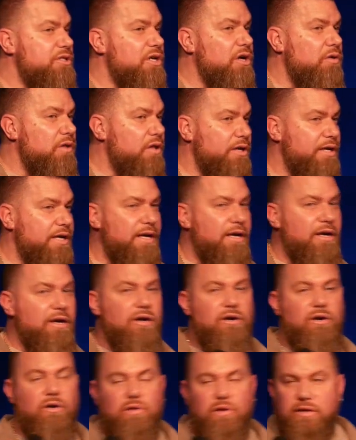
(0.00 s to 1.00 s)
go look
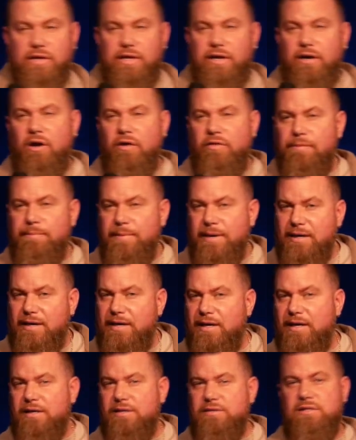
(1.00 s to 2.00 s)
here, go look there, all the big
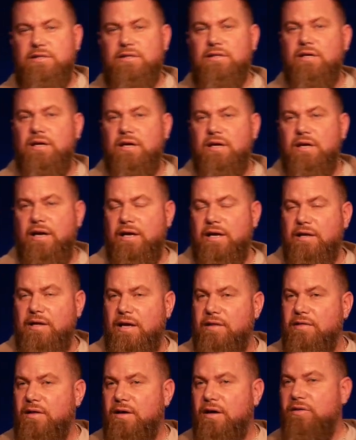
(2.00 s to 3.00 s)
kids and and,
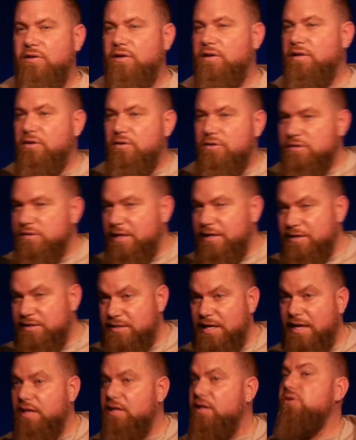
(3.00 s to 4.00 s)
and the other littles, like
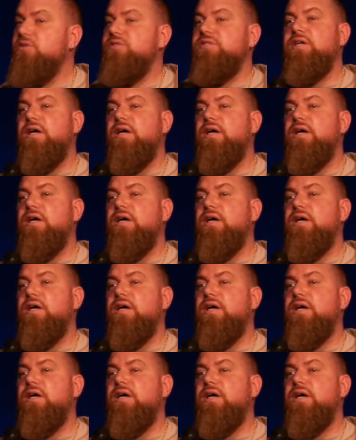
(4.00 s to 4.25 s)
stay close